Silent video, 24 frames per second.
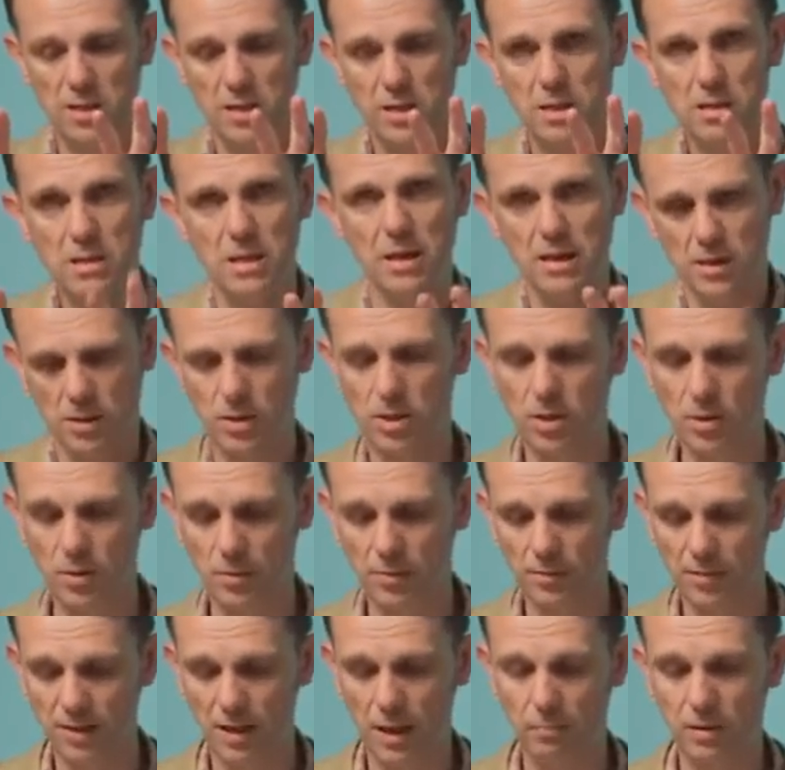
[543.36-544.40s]
stick
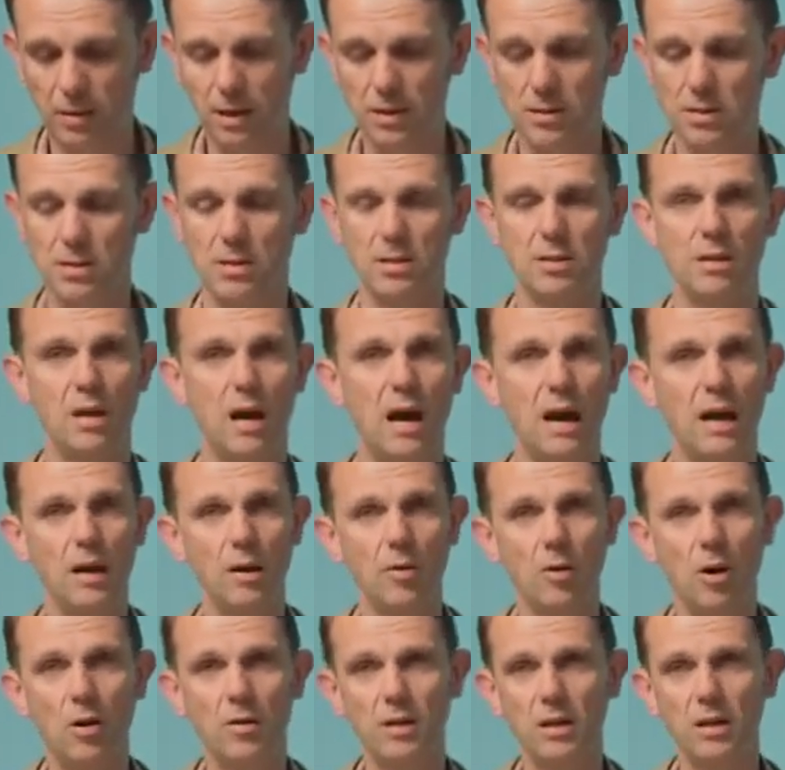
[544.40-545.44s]
to their places in the
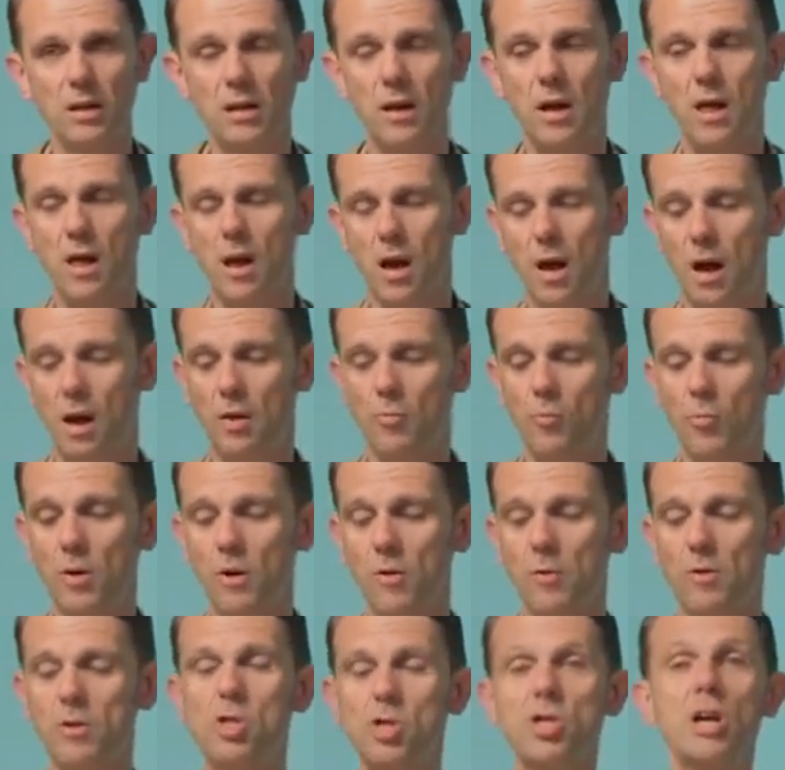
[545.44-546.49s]
hierarchy, and
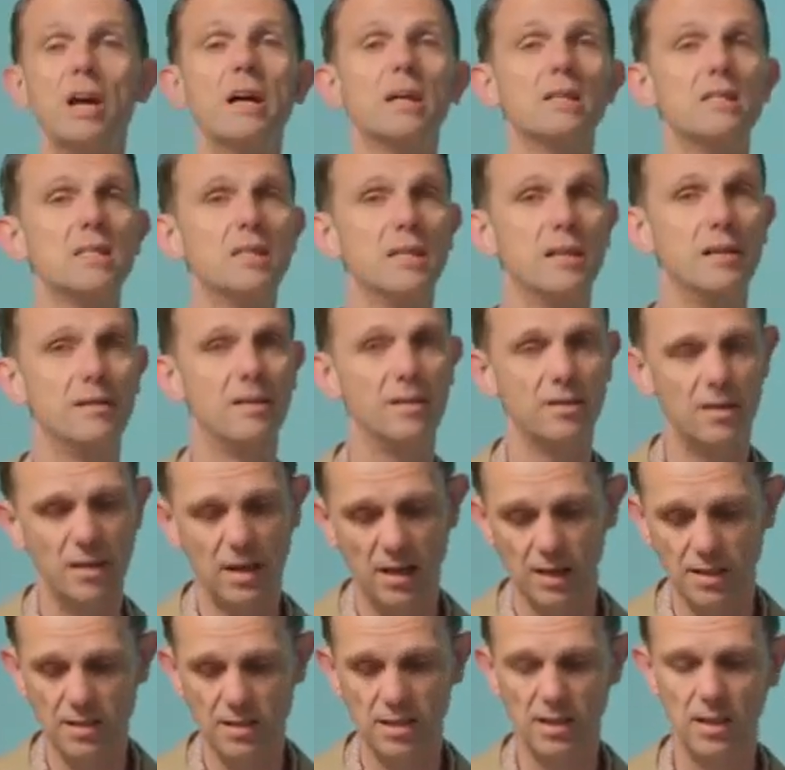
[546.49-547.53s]
we are rejecting
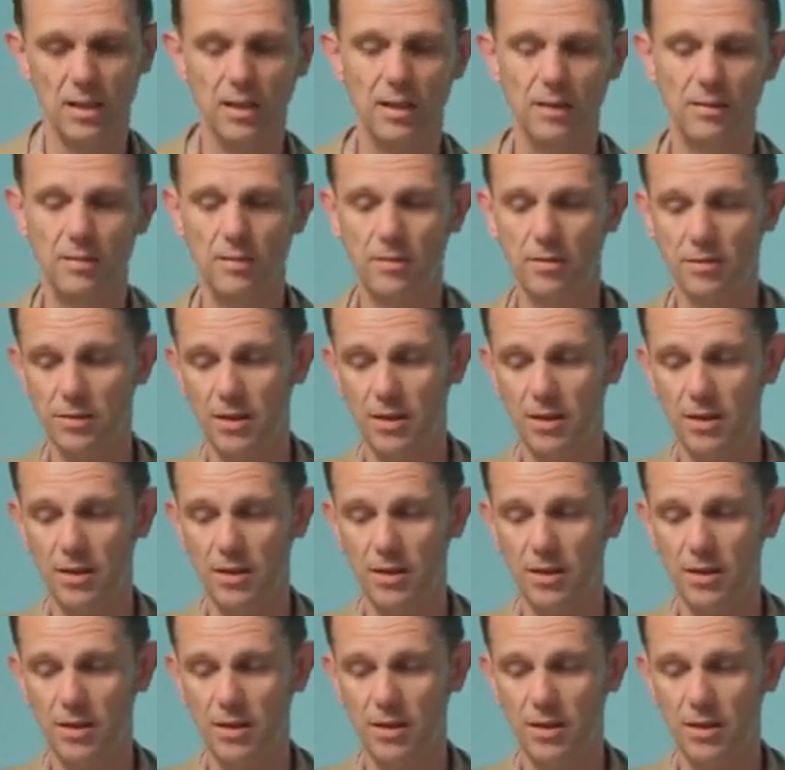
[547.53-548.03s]
the idea